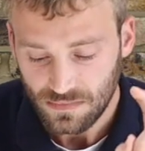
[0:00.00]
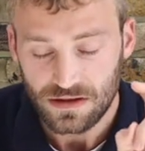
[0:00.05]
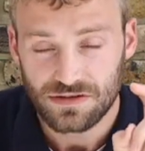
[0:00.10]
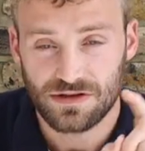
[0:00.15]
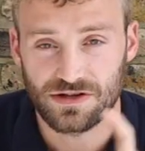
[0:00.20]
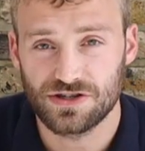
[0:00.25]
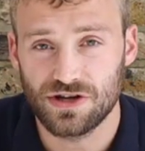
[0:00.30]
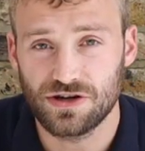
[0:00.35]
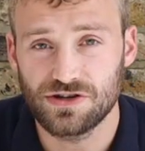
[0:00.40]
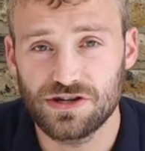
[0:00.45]

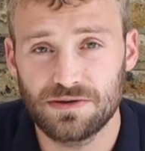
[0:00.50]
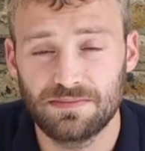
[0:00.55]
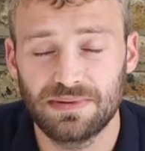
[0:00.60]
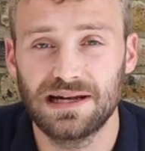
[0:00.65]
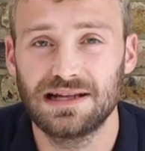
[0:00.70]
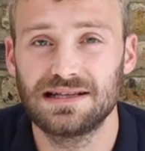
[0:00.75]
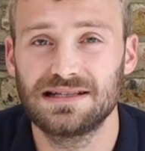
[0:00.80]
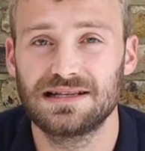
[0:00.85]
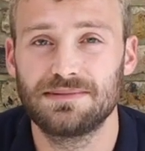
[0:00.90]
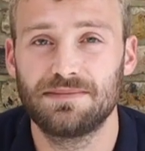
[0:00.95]
The
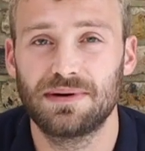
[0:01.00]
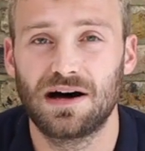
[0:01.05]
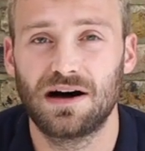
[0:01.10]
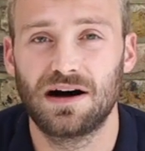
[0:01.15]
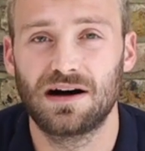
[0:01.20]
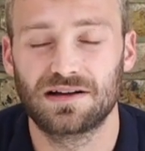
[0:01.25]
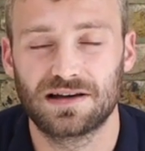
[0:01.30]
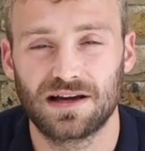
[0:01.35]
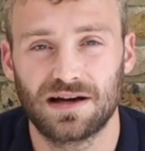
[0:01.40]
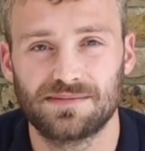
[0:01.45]
sociability
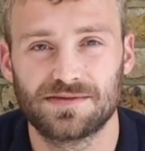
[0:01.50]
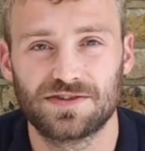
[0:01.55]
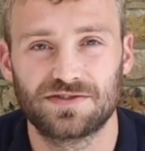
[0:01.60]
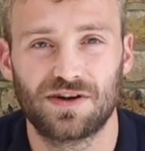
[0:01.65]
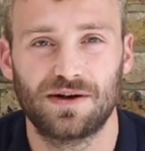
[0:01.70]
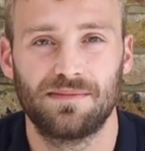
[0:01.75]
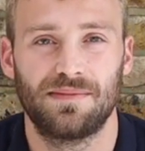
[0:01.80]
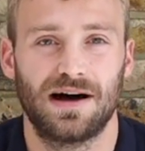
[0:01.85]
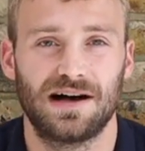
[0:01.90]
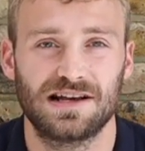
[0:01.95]
part comes
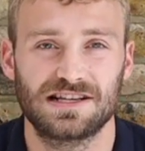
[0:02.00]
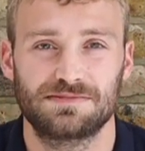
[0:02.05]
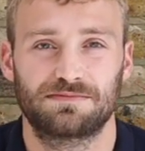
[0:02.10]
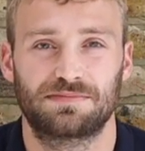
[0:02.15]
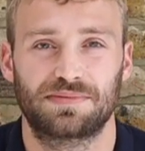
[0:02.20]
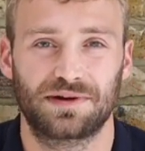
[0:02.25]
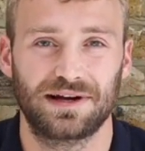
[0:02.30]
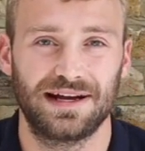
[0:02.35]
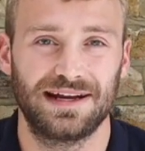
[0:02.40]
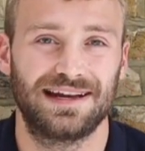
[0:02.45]
from us
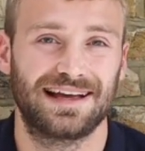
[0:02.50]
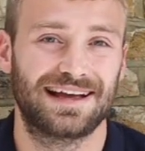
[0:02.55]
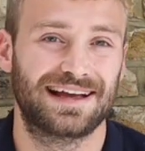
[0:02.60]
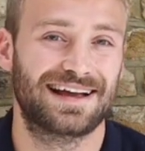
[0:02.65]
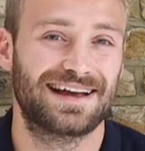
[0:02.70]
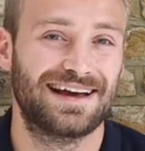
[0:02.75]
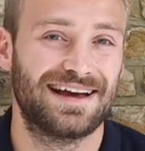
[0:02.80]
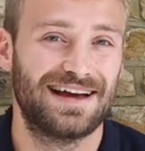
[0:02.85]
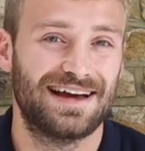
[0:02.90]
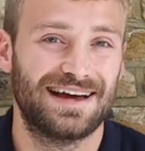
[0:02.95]

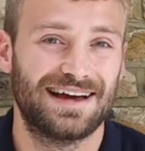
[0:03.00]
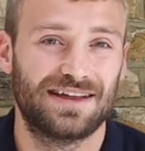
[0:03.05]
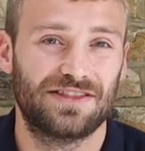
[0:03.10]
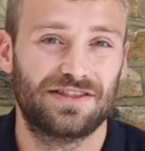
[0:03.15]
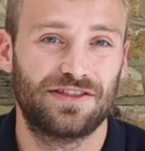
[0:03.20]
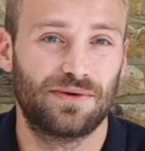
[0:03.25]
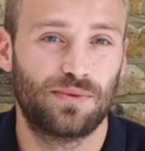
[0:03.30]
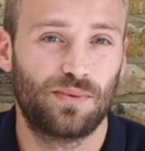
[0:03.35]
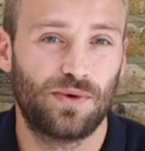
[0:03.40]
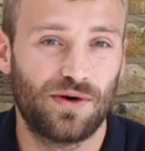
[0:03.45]
breeding
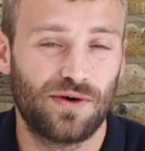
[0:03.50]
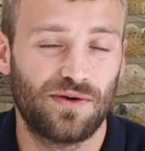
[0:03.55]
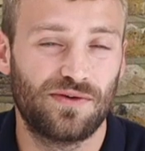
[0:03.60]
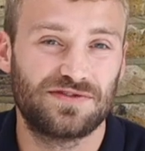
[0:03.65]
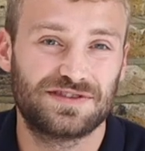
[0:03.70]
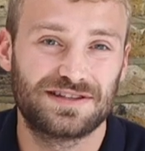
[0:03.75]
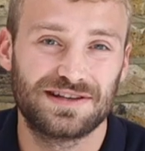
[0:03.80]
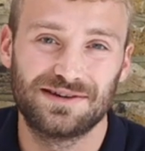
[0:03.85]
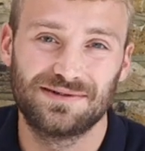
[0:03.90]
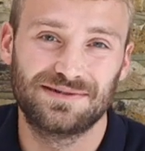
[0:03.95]
the
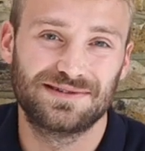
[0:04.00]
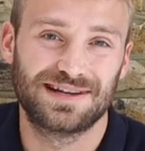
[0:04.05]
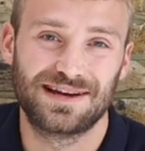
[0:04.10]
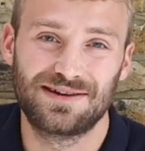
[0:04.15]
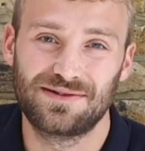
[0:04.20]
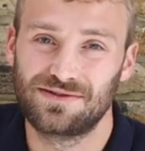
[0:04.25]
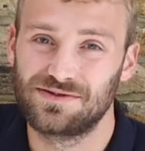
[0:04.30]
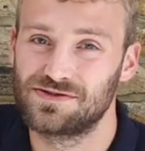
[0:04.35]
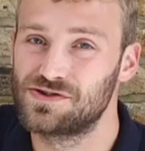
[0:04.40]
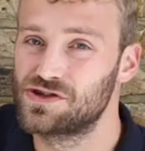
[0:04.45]
wolves that
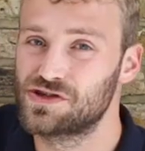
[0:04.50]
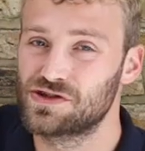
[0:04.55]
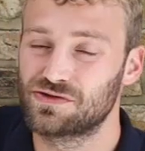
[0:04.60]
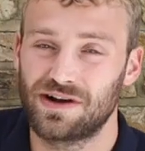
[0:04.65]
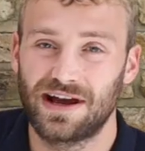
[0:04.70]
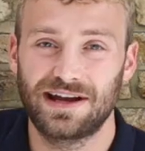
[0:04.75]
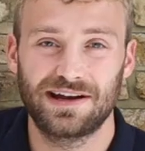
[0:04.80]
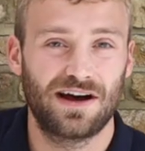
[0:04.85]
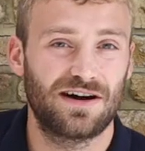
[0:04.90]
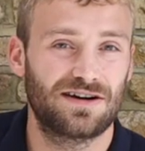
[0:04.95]
didn't
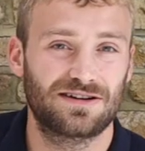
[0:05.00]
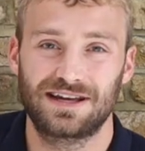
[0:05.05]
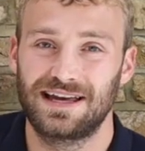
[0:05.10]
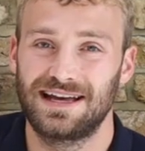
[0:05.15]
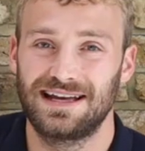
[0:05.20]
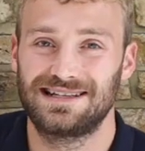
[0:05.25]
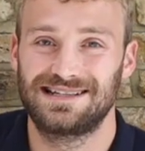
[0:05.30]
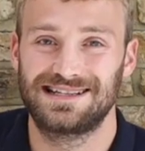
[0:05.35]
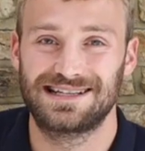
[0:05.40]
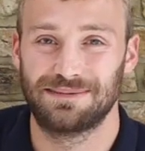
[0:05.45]
shred our
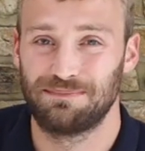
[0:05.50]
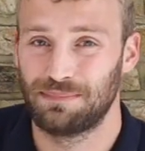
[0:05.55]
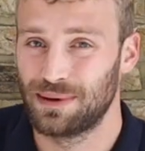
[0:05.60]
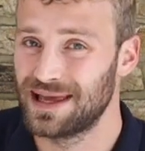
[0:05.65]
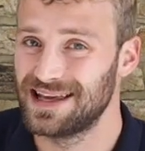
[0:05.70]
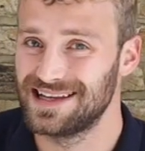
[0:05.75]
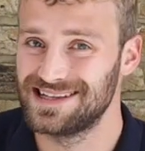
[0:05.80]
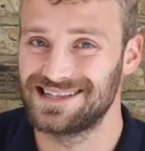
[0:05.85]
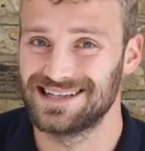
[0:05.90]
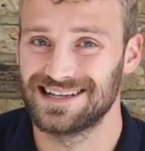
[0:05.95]
kids to
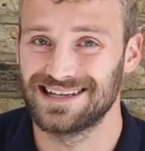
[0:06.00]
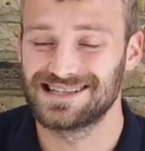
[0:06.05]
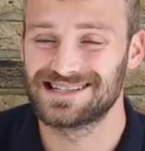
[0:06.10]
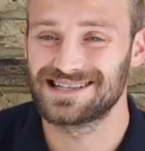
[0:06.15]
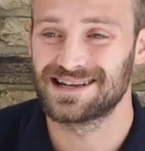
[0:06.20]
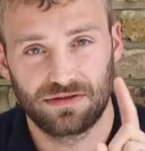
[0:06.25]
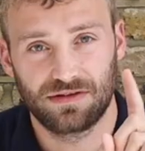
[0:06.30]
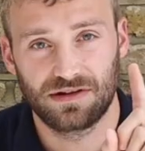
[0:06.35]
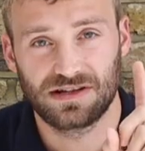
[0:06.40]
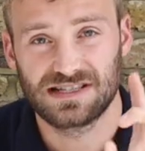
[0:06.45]

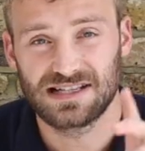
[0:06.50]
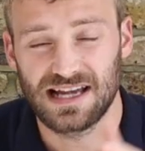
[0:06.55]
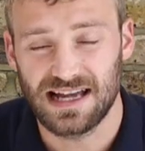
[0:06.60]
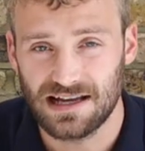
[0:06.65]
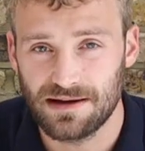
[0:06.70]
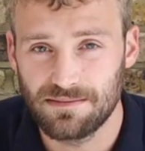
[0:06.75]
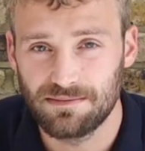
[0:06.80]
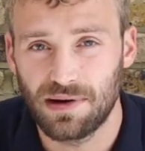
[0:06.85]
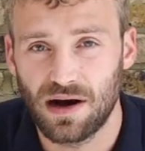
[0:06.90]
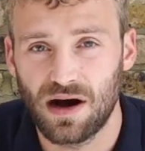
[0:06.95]
pieces. The
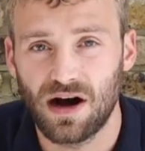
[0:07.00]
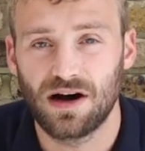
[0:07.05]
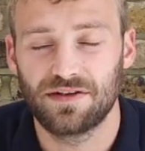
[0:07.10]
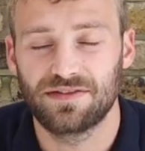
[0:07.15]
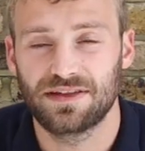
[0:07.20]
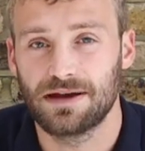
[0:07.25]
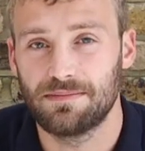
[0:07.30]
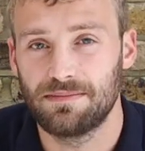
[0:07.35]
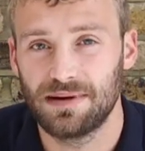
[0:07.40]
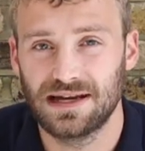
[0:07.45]
second
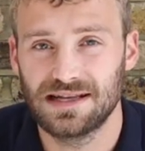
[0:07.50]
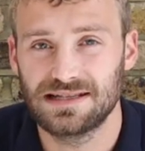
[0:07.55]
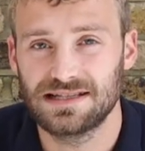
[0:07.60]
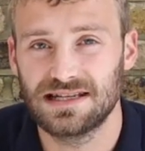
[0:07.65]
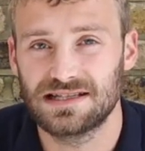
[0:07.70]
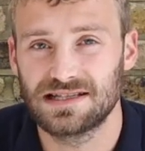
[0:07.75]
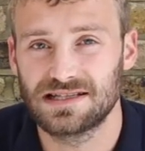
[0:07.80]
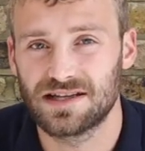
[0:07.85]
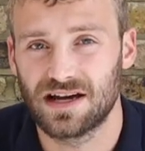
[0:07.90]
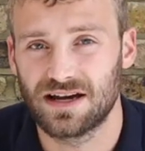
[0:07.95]
part, the
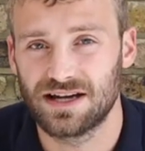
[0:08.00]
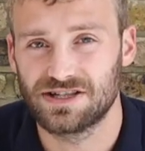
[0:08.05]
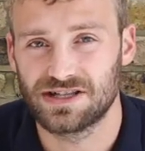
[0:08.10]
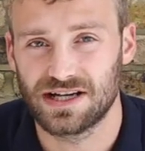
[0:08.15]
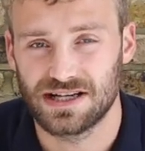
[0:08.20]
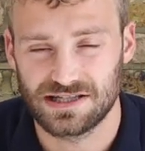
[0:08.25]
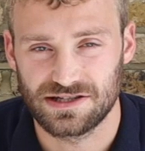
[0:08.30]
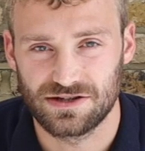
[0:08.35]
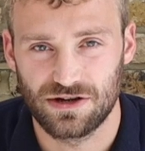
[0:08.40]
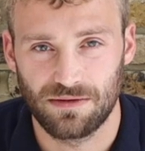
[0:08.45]
ability to
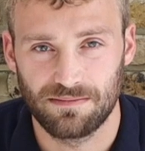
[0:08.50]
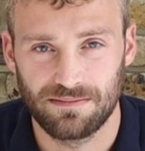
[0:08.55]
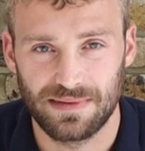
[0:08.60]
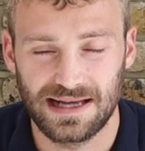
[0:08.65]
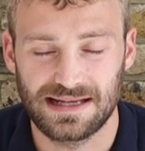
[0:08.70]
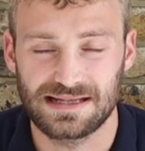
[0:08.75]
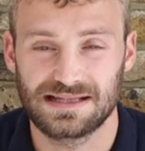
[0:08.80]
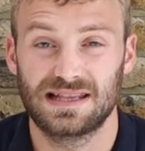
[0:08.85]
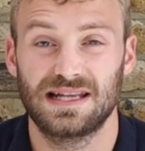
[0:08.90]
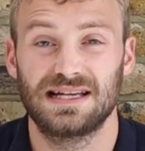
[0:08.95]
digest
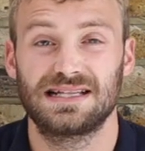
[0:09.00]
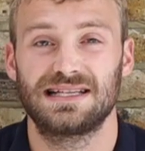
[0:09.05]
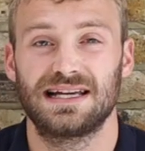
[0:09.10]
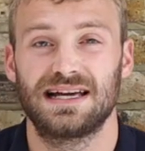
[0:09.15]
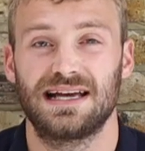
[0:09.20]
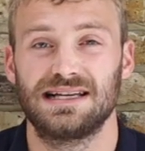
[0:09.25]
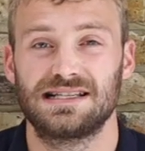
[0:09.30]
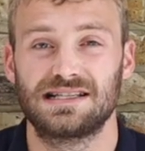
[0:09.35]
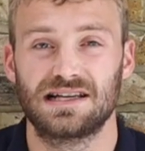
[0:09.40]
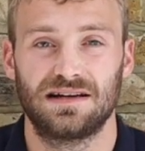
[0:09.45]
non-meats, this
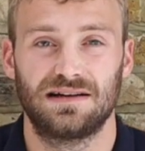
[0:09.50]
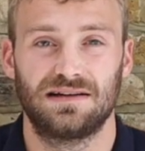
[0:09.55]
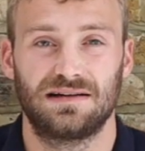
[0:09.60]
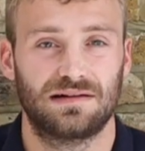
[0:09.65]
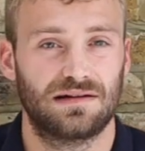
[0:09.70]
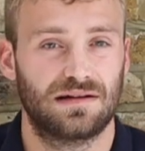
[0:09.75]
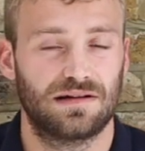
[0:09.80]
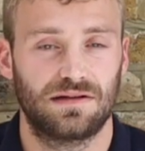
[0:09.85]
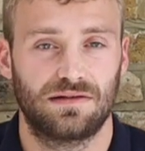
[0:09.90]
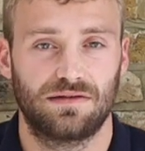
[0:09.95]
is
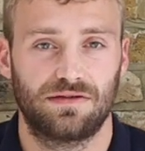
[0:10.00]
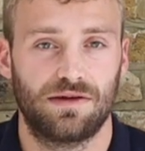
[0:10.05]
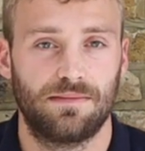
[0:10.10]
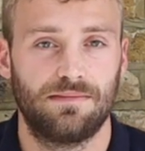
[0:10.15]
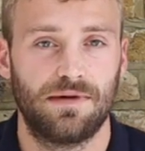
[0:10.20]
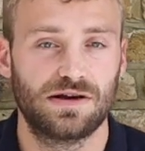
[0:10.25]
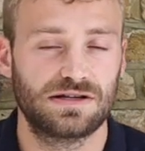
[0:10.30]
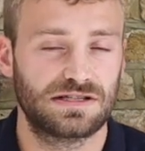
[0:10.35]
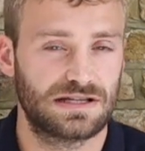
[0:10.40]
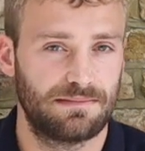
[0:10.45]
the
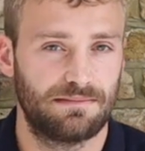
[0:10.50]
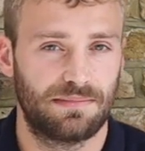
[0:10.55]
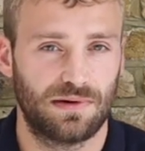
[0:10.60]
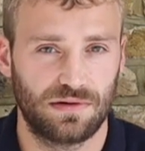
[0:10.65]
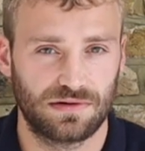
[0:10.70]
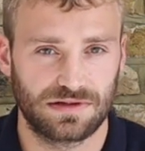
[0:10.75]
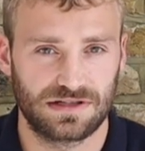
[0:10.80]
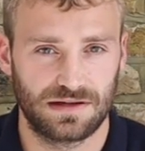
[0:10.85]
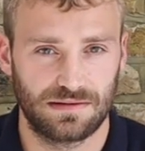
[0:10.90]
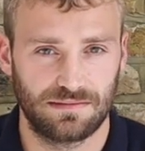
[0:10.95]
most
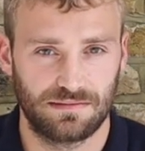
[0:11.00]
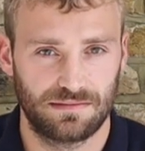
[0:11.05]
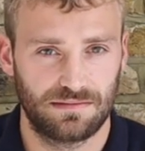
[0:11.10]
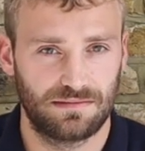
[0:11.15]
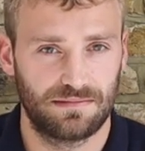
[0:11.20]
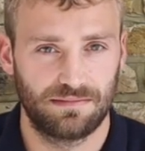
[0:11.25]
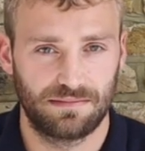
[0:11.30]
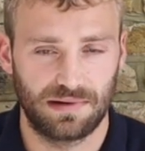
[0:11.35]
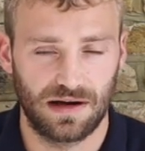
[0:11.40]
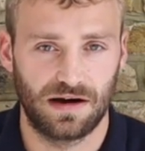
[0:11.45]
important
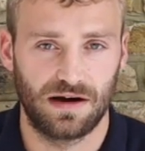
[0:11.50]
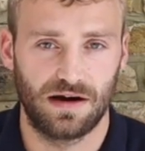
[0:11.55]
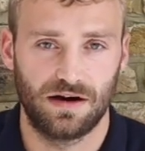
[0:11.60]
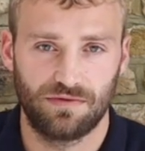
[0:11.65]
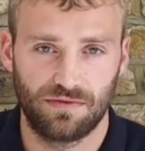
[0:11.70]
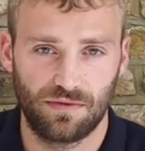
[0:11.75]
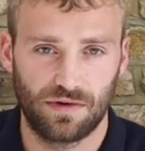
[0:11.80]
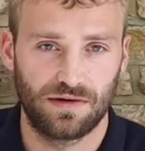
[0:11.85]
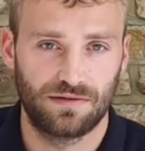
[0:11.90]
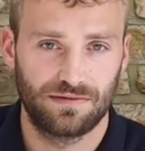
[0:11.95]
part
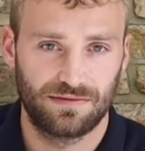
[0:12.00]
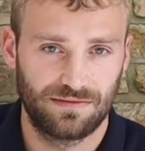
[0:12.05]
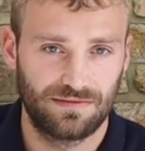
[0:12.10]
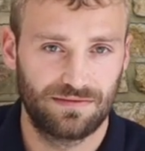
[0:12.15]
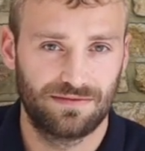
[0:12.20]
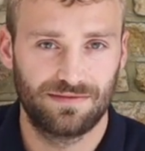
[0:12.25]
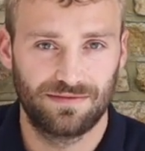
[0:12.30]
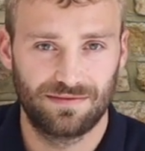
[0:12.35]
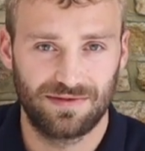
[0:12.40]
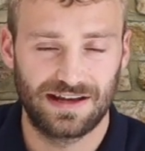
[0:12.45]
of what
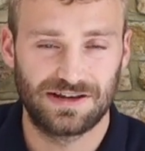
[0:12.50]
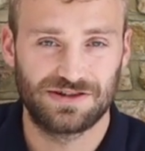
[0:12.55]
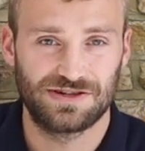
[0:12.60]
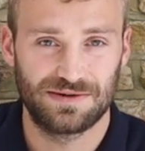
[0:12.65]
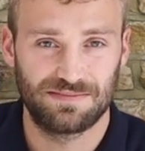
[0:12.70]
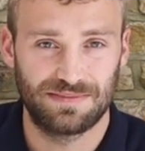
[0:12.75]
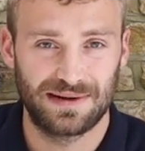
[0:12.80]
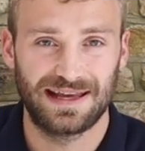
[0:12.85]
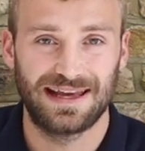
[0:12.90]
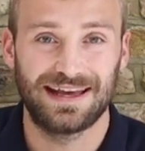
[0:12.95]
they
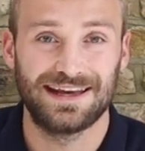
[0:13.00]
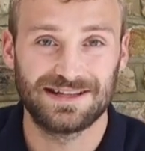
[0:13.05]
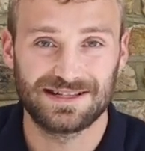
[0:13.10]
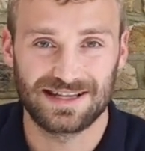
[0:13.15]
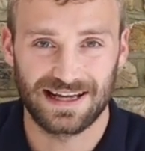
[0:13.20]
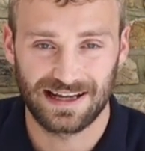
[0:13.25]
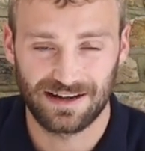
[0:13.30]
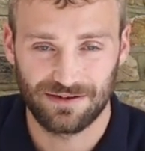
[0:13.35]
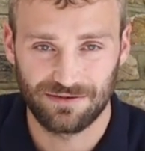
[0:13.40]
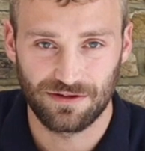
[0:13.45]
should be
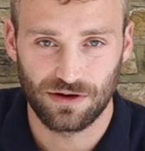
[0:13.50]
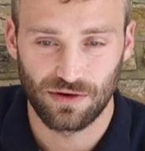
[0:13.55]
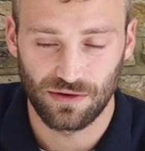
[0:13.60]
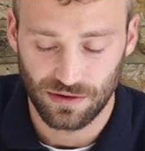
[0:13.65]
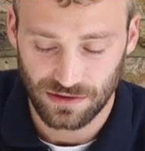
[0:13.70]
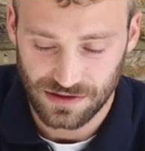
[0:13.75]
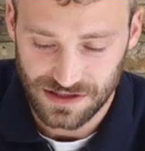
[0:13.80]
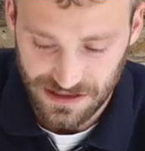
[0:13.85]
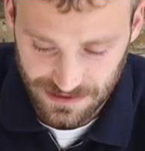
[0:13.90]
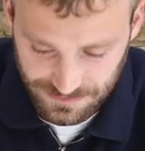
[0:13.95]
eating, of
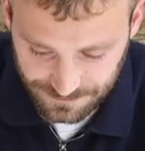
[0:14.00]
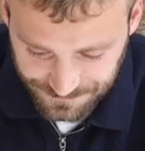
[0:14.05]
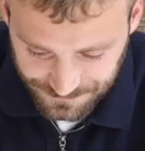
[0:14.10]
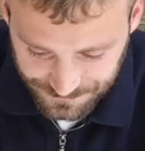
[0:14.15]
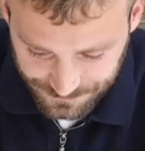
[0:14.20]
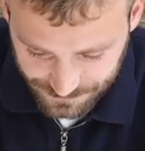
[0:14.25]
course.